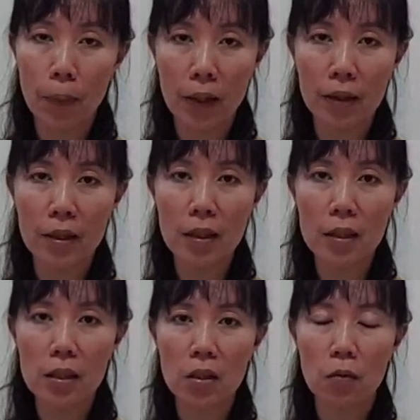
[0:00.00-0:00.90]

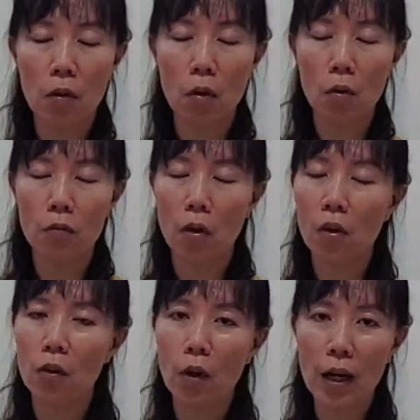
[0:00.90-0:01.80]
practice, go for
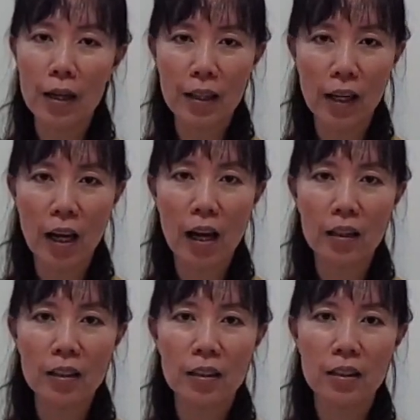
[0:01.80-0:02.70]
your yoga
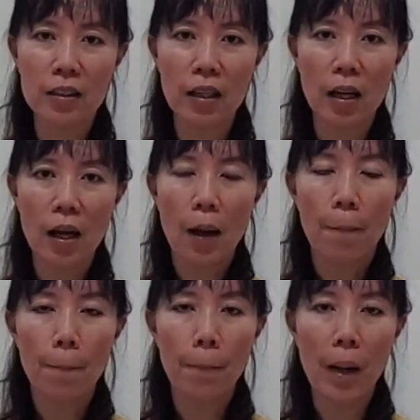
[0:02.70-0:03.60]
class.
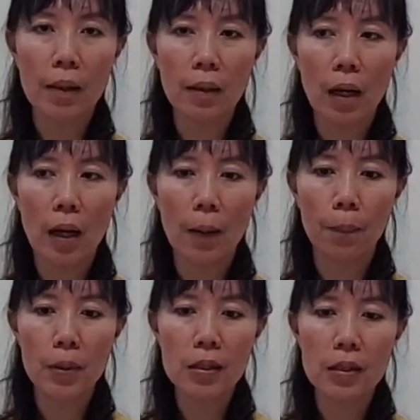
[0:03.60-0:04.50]

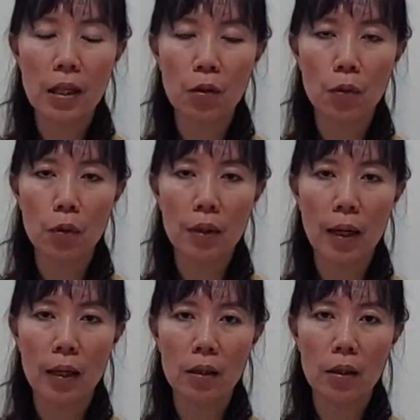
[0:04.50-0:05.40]
But please take note
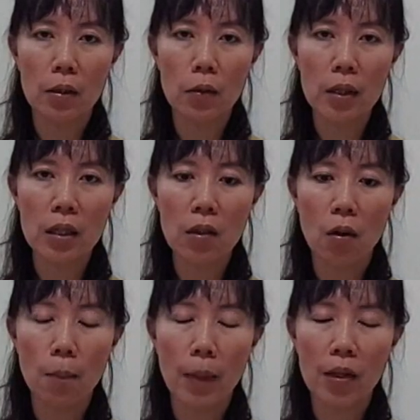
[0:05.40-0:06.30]
that during
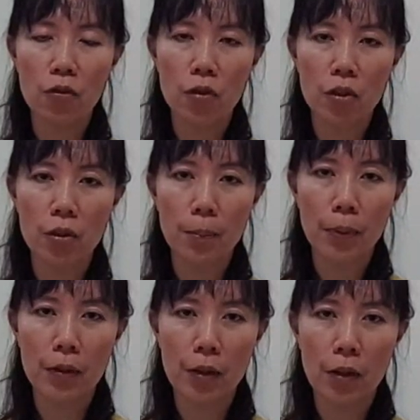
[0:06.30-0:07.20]
your menstruation
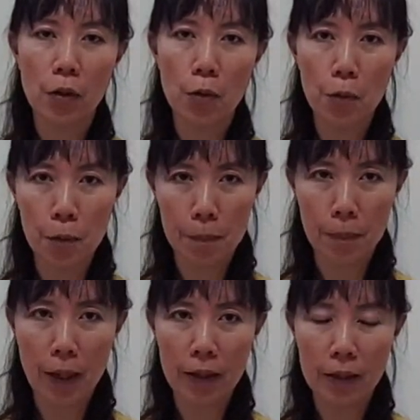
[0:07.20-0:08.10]
period, you
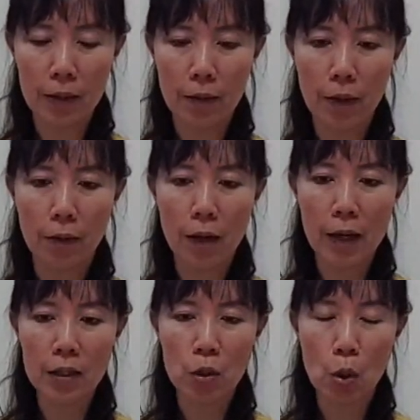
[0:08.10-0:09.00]
might
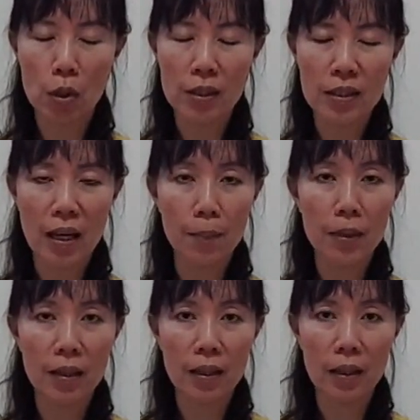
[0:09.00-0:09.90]
realize your
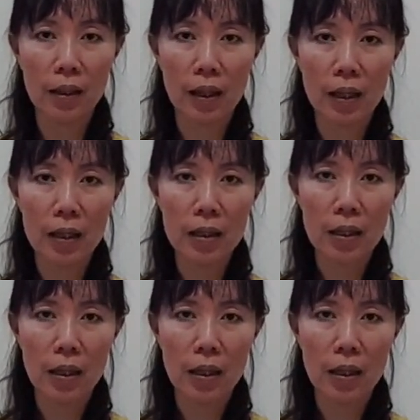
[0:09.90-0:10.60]
stamina, okay,